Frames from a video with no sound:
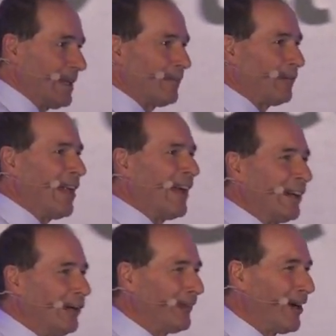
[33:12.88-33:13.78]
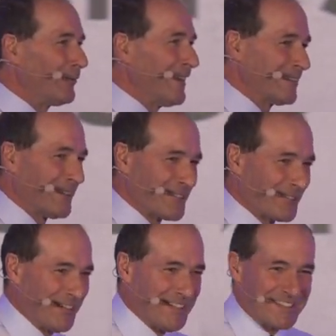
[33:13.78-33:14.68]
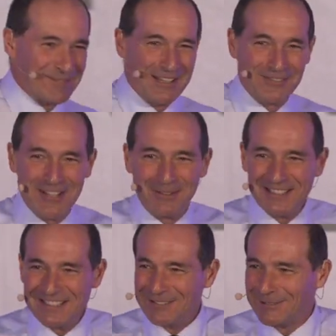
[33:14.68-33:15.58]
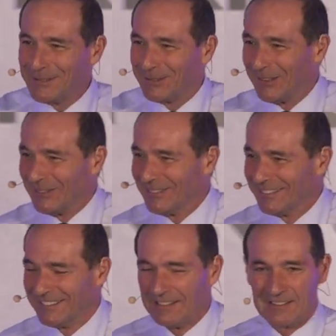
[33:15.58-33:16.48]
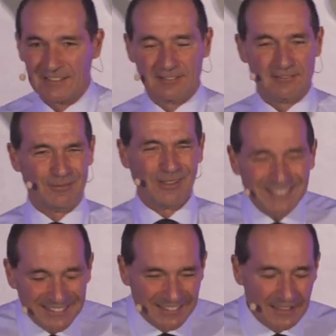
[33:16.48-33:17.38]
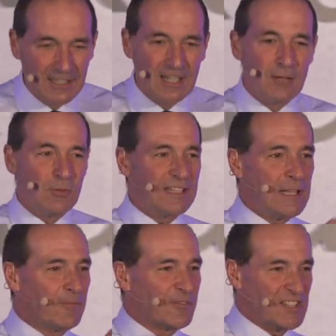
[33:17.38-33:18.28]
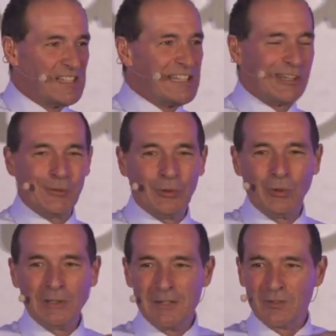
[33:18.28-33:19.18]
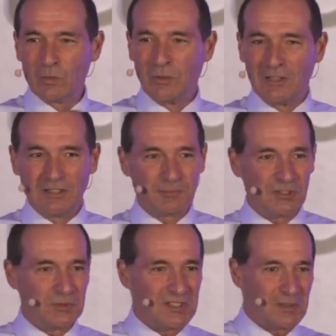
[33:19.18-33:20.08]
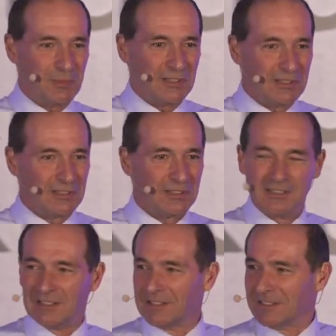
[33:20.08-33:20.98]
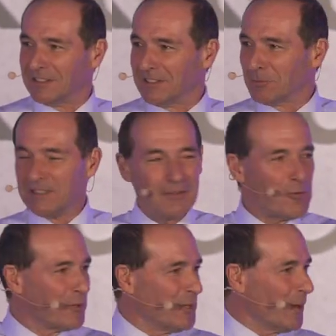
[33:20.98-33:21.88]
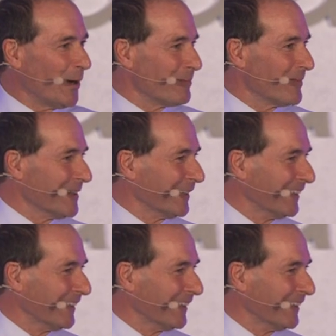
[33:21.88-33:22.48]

keep flying off our radar screens and we have no idea where you go. I say, what? We keep sending you all over the world, but you disappear. We never bring you home.